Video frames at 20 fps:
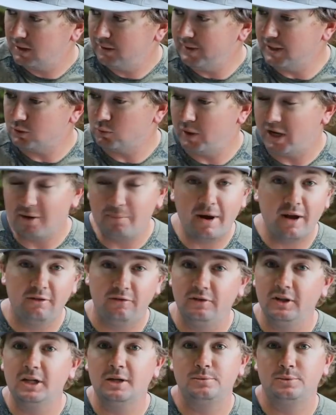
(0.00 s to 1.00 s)
That's what everybody
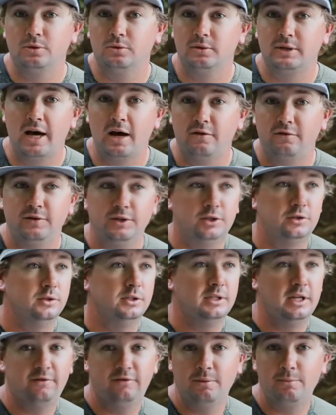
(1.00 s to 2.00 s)
flips on tidal
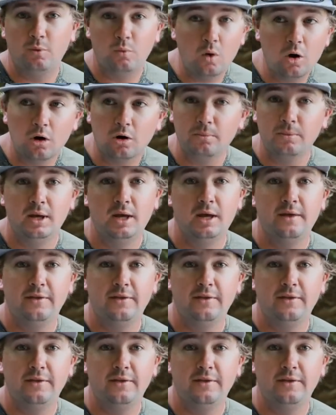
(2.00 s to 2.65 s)
fisheries. They flip a worm.